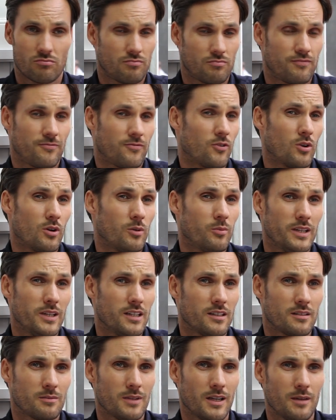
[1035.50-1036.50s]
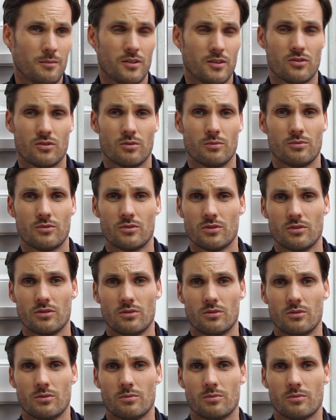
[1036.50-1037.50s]
4 weeks maybe
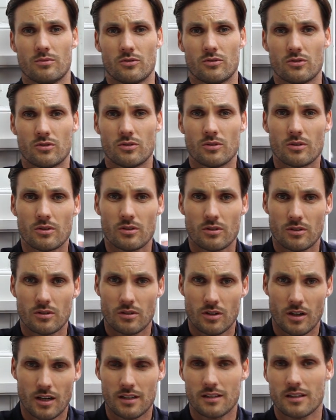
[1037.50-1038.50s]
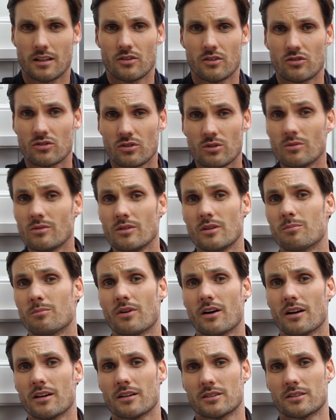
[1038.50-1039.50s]
to cut and sew the
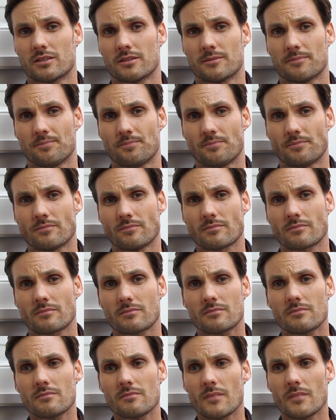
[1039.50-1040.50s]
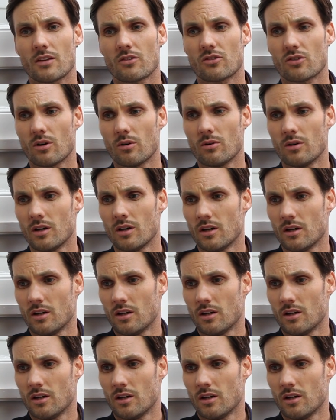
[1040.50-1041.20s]
products. So